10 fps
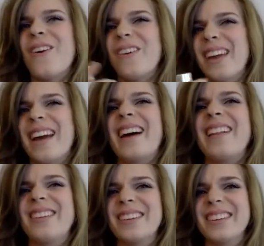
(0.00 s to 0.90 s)
oh
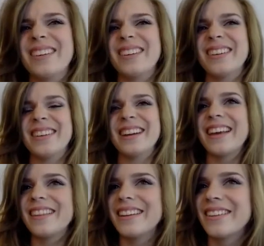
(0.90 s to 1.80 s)
yeah, I look good,
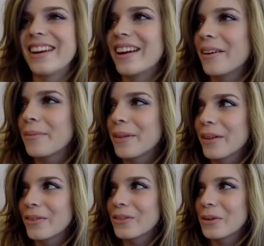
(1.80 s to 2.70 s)
and then you get up
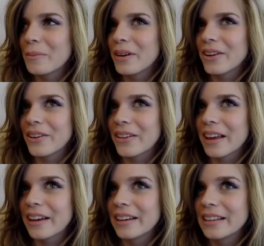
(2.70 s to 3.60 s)
close to a mirror and you're
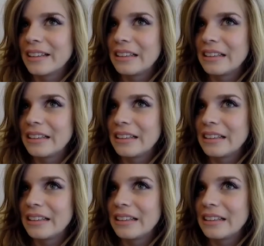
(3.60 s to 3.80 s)
like,